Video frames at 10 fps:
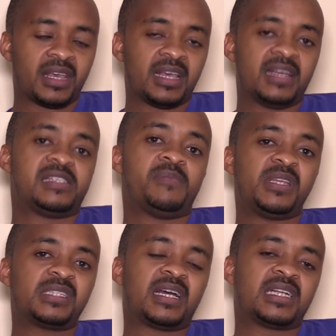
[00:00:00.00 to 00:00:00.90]
It
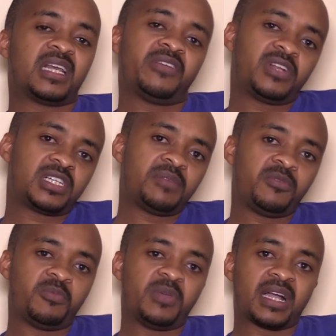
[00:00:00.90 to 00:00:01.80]
means that every time
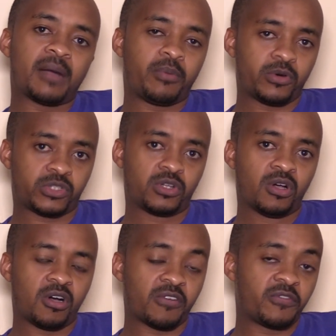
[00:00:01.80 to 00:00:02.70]
you make a post
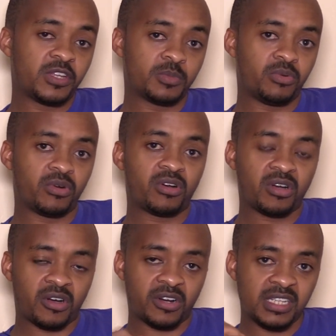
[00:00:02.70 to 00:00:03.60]
on Facebook,
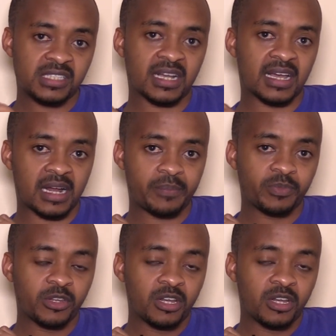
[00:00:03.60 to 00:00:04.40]
on Instagram,